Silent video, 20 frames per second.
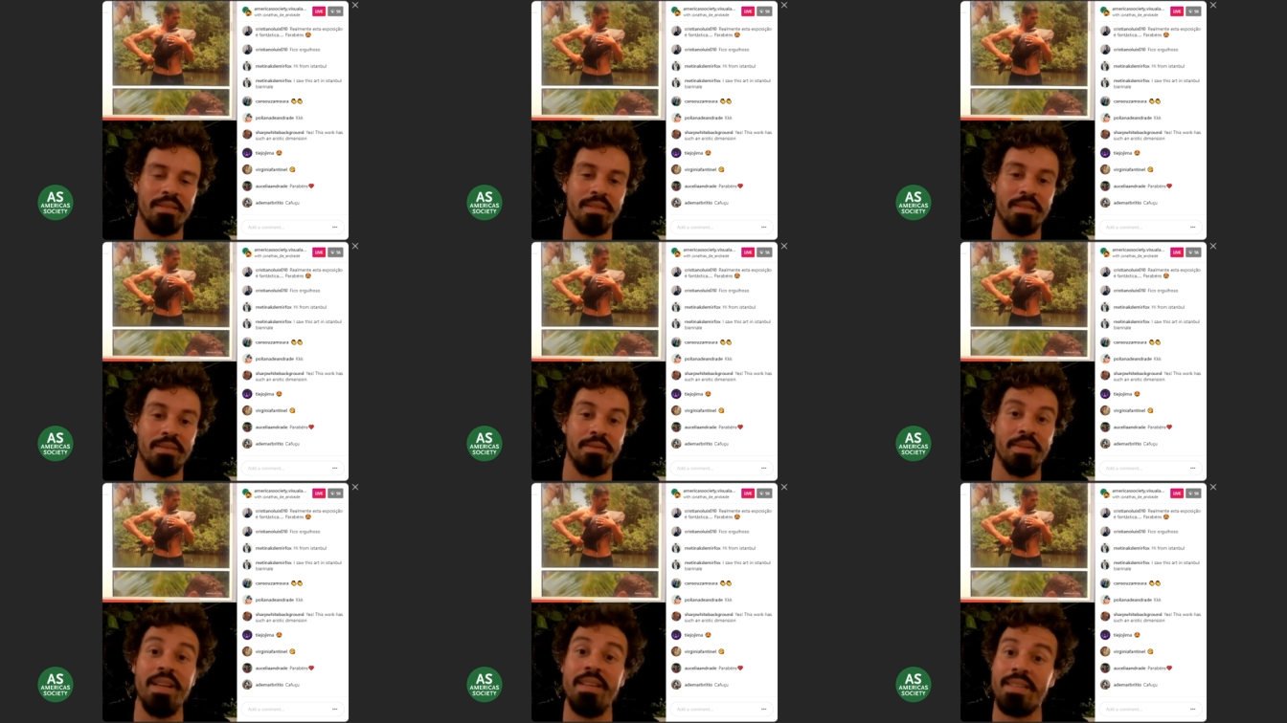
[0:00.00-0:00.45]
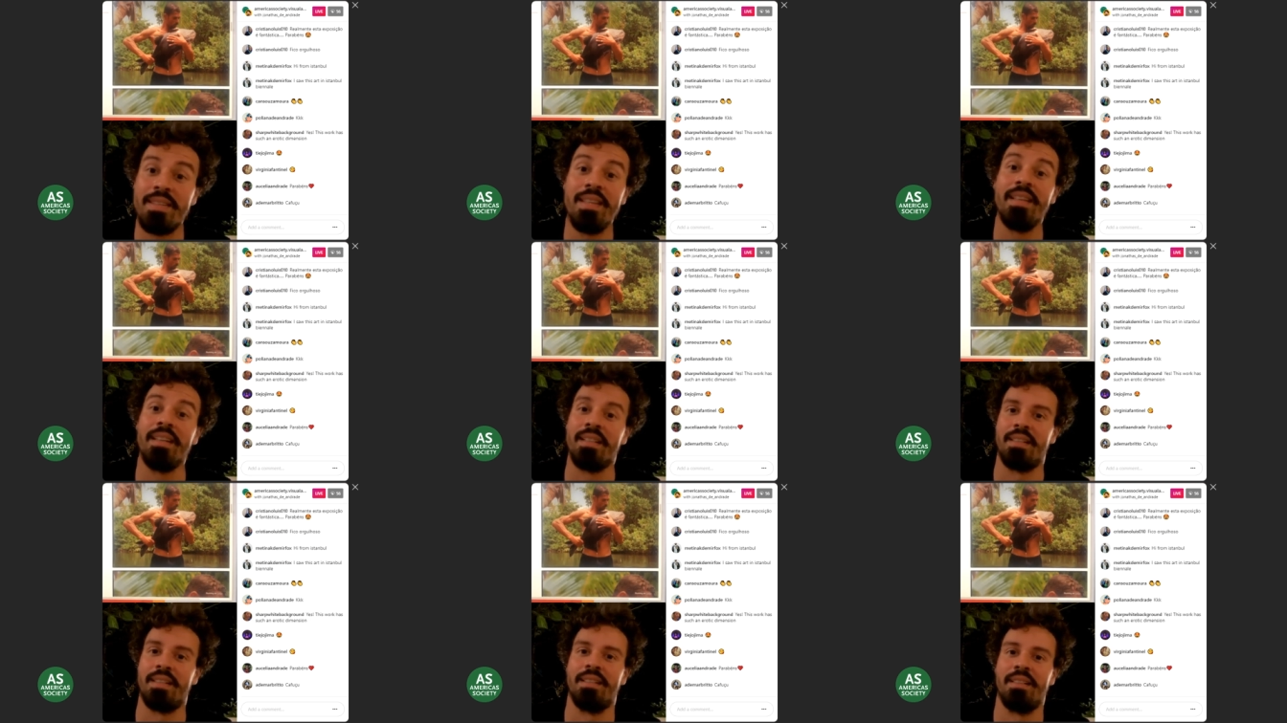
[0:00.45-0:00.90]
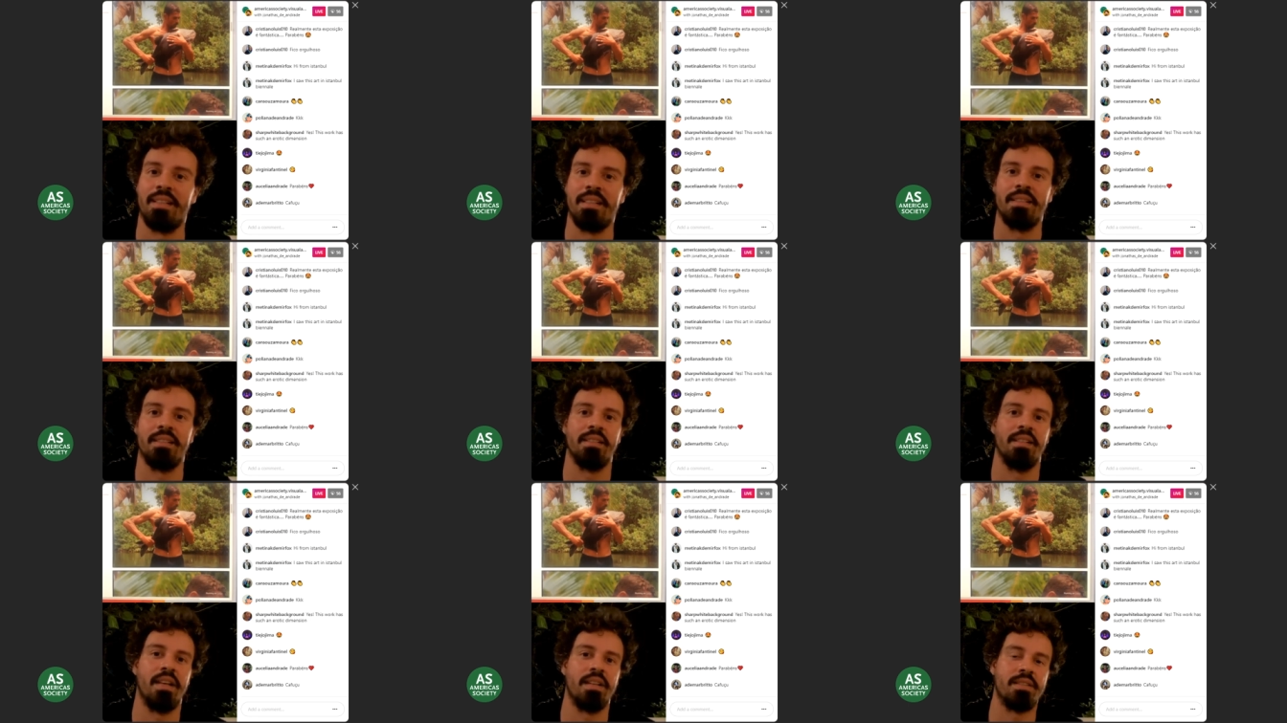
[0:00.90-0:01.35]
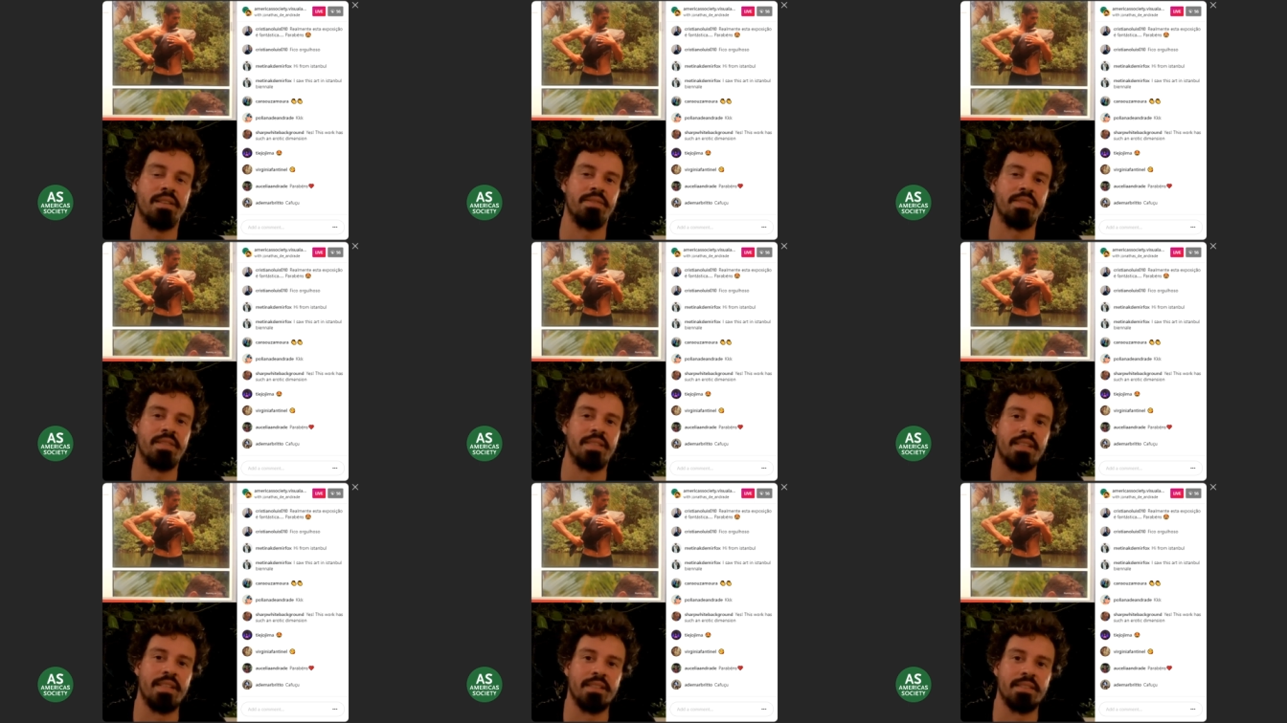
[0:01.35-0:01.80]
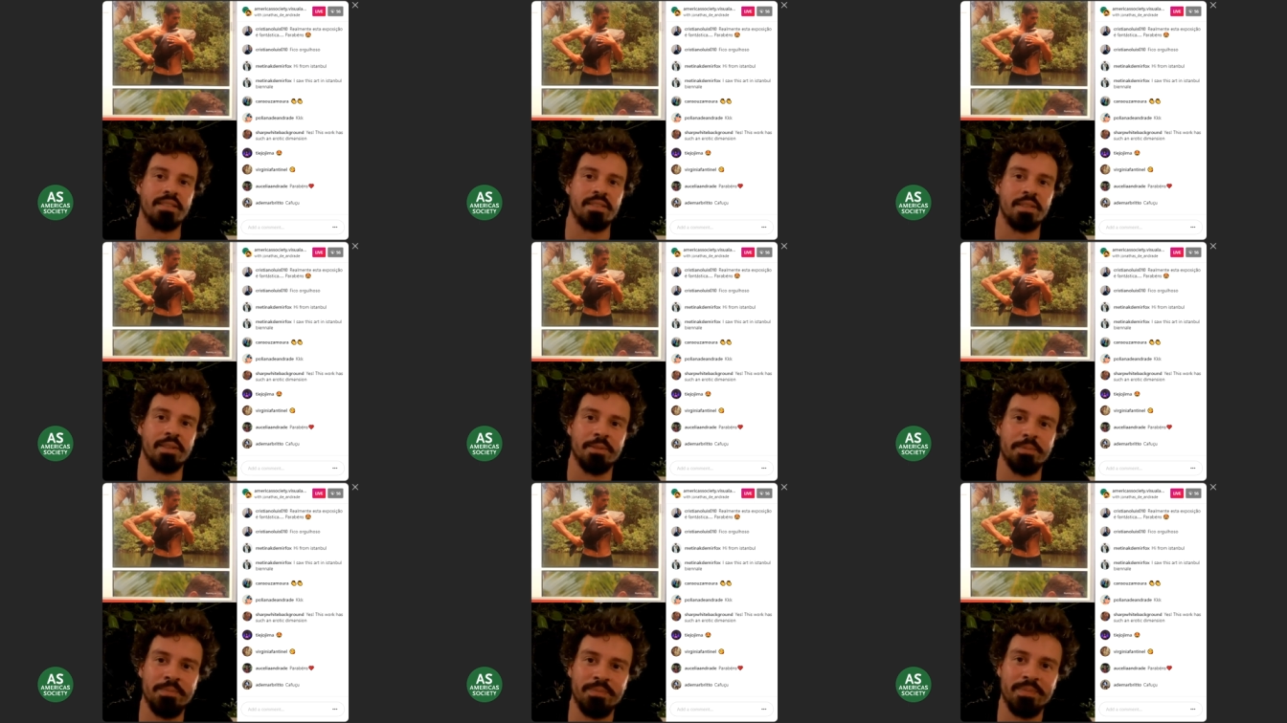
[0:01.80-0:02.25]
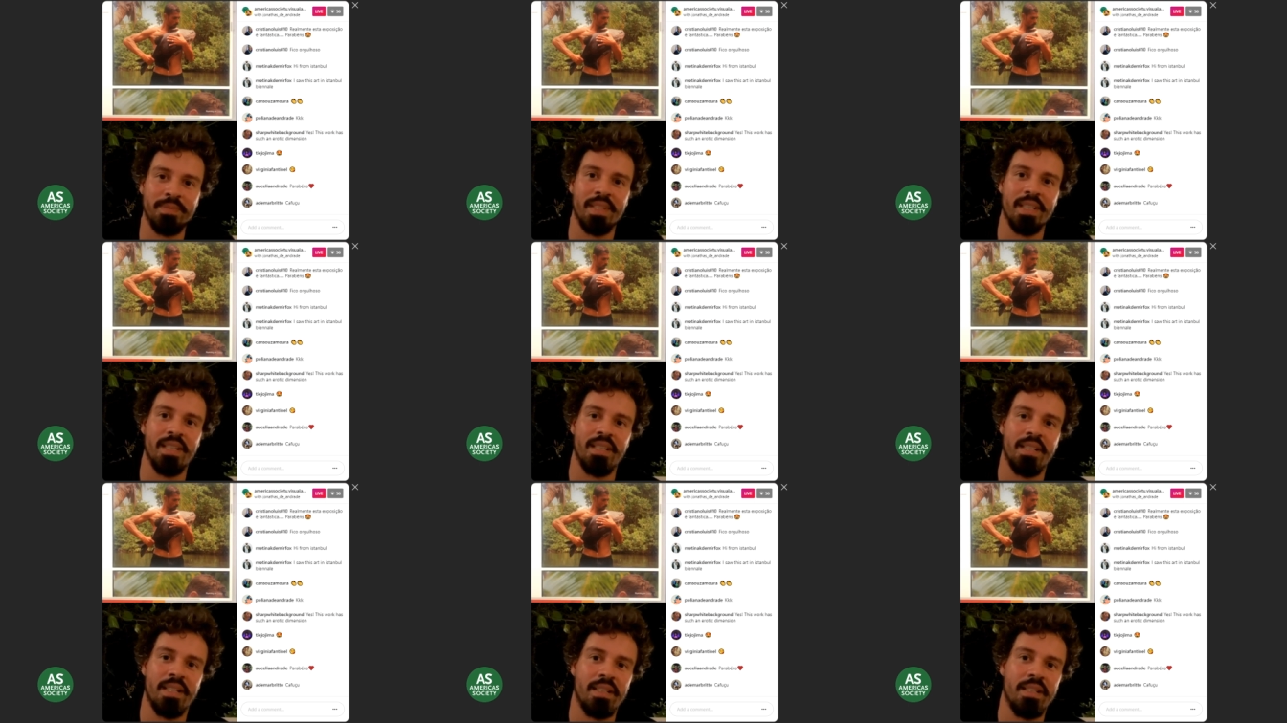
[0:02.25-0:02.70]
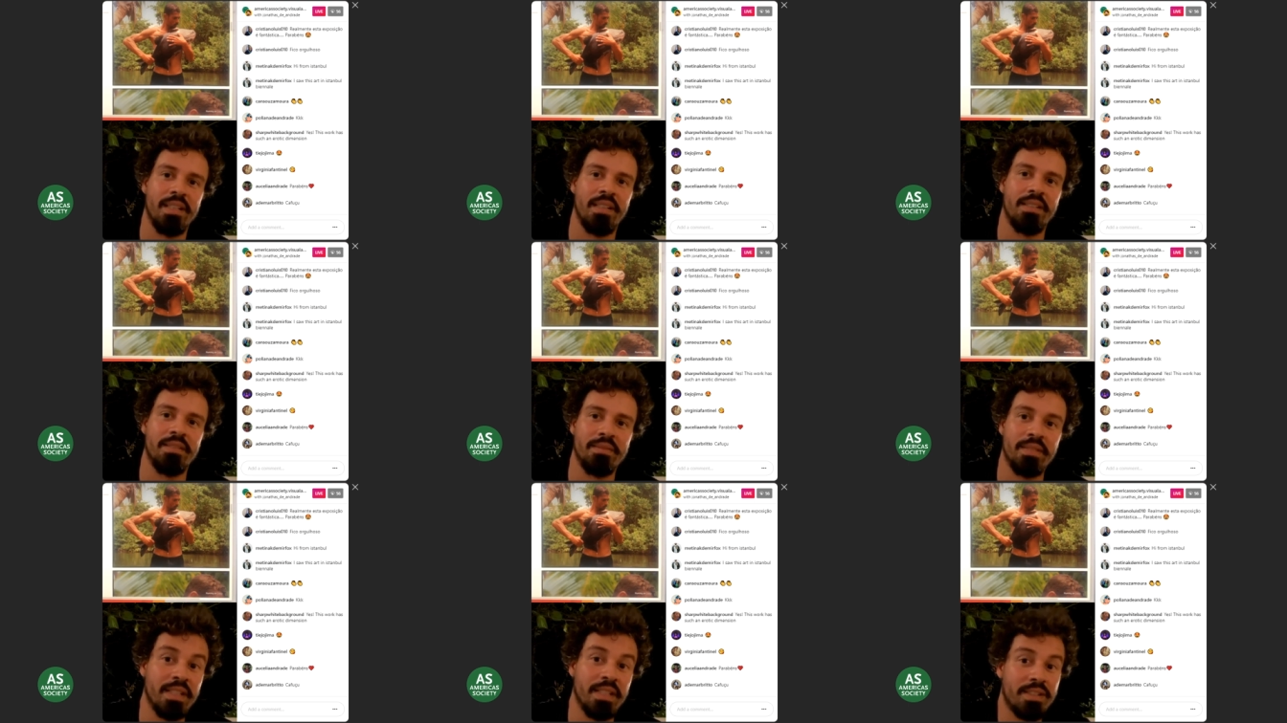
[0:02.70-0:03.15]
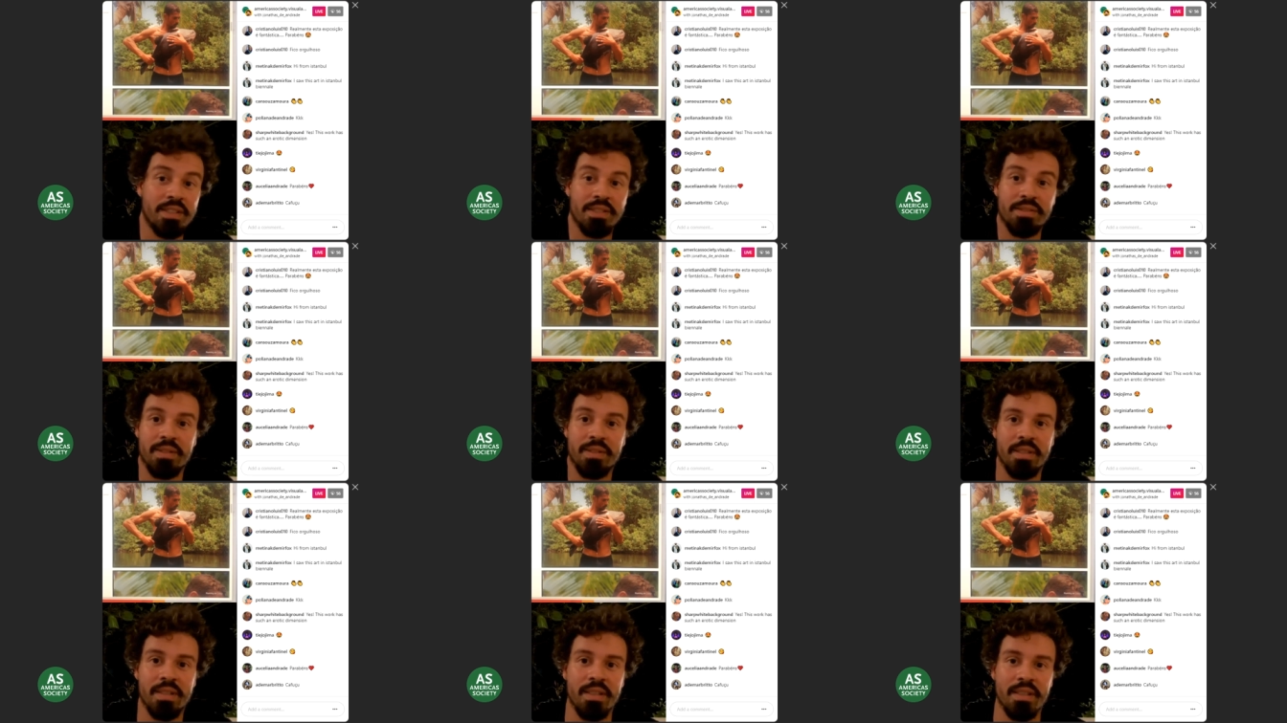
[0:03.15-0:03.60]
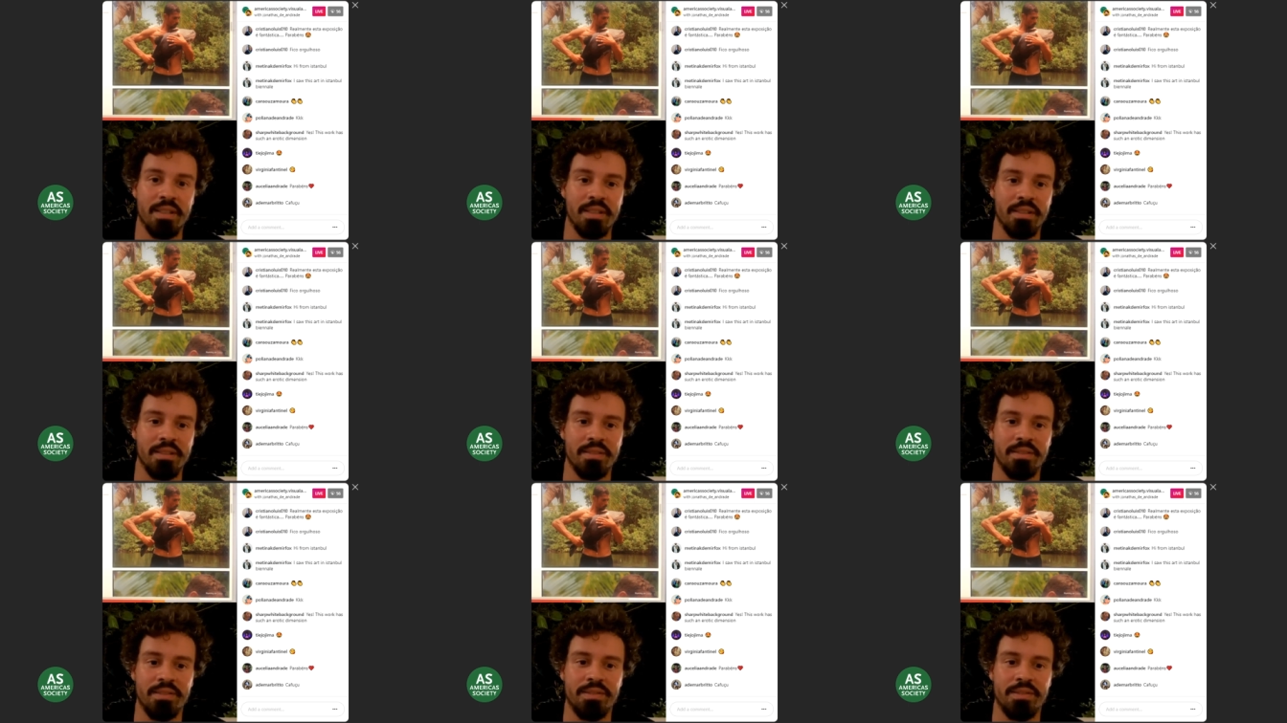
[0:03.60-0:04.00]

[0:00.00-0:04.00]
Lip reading: rethink lots of things, no? Mm-hmm. In relation to the